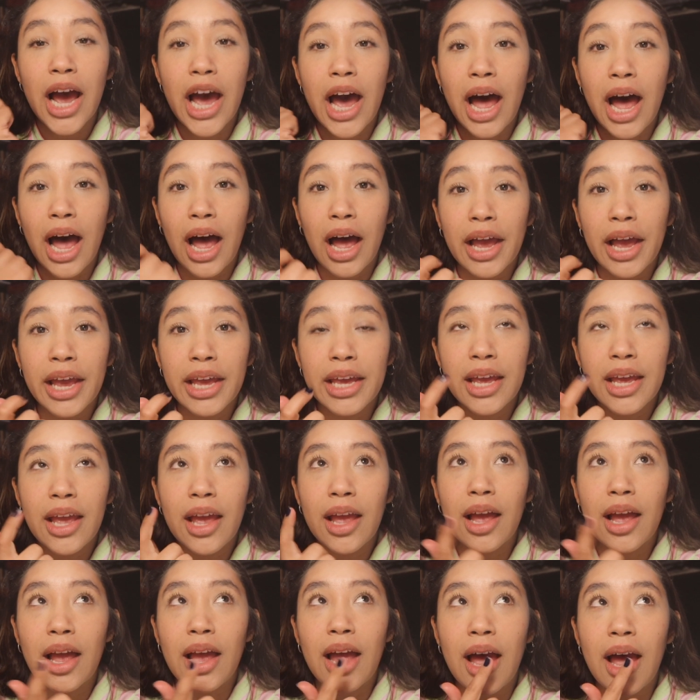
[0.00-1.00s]
I
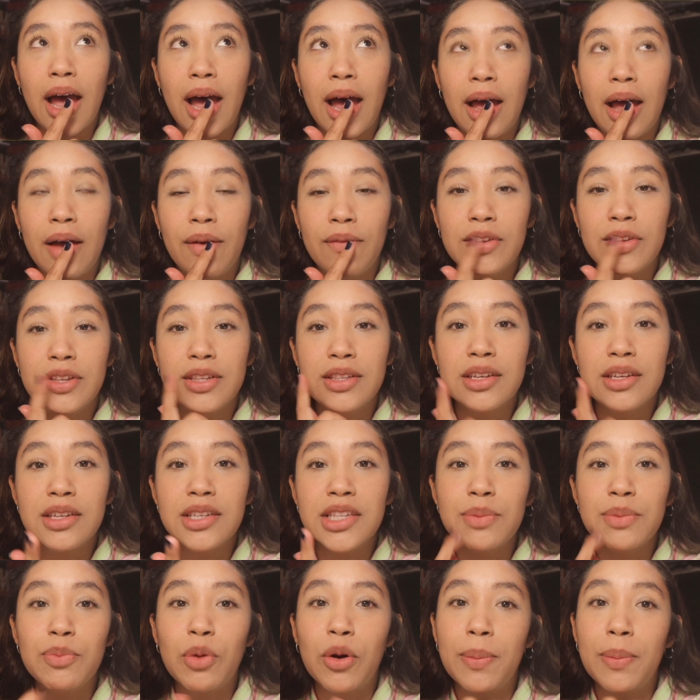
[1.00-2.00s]
have
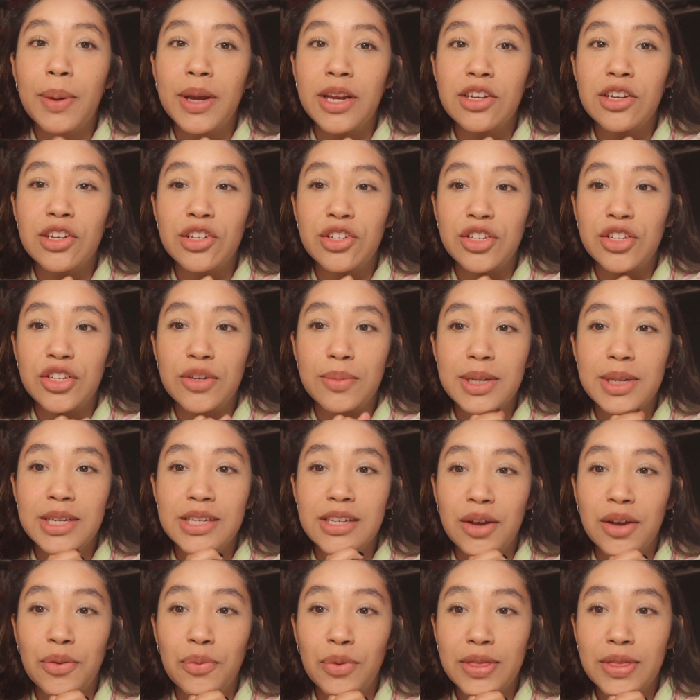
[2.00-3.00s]
60 more pages to be
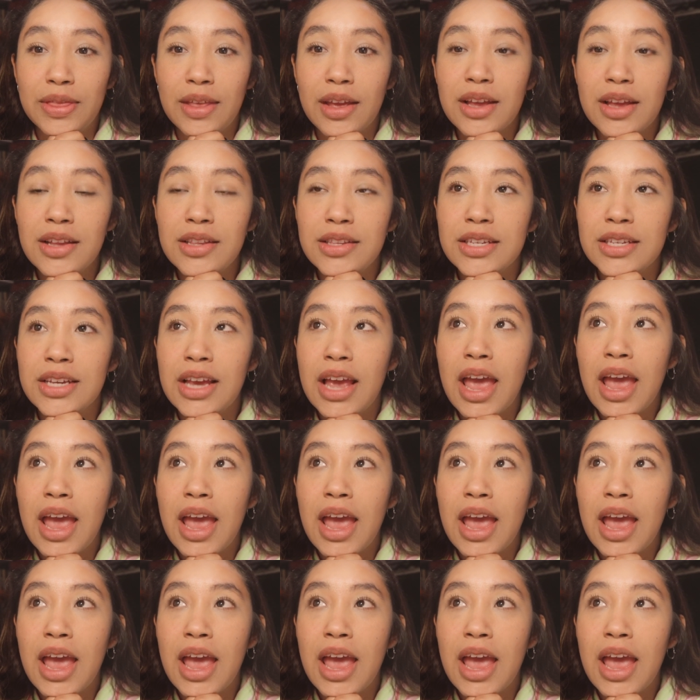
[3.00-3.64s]
done with it,